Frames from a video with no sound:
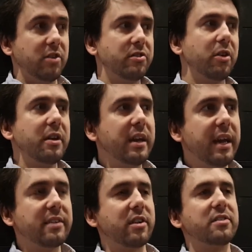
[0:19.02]
so
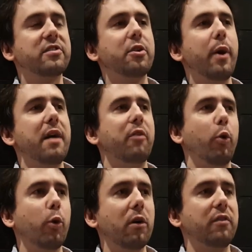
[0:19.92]
yes, I still
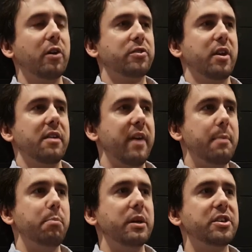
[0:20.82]
have all of those kind
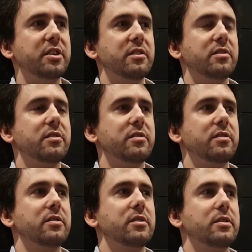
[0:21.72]
of
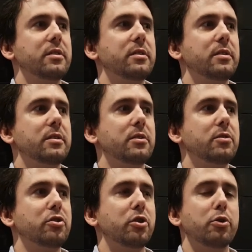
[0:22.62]
ambitions
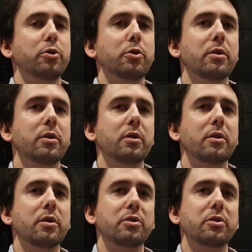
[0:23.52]
to